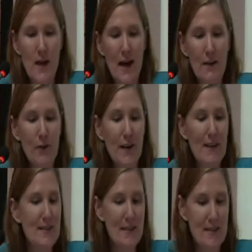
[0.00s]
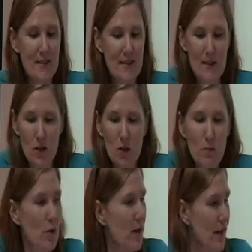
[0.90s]
African existence,
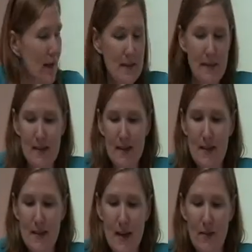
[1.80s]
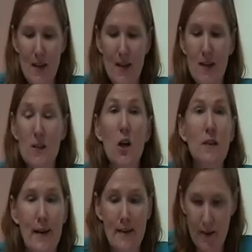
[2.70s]
Collomb wrote in 1967, is
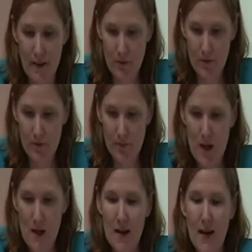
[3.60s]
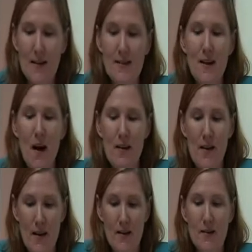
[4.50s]
collective. It is not
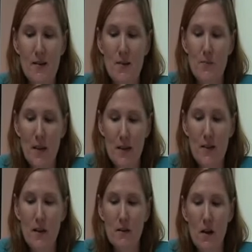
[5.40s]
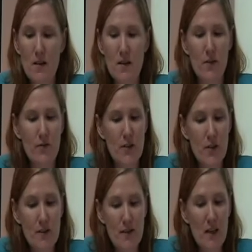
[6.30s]
yet submitted to the laws of
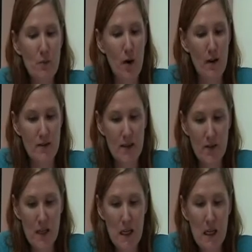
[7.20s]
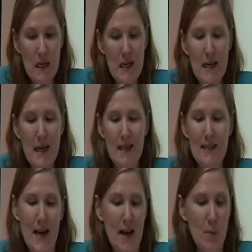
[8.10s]
efficiency and productivity. It
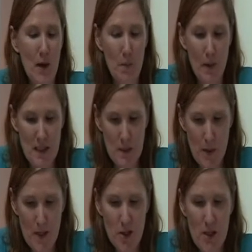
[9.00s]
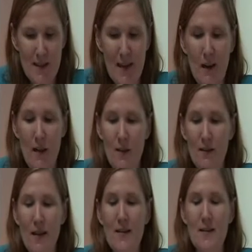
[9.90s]
is animated by speech,
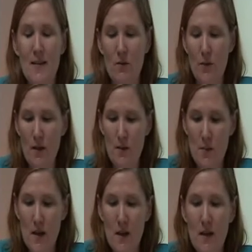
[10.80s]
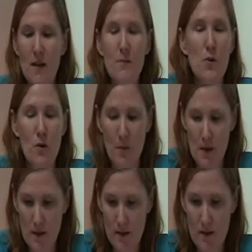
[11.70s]
dance and rhythm, communal
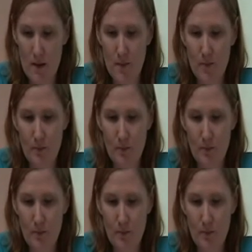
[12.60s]
meals.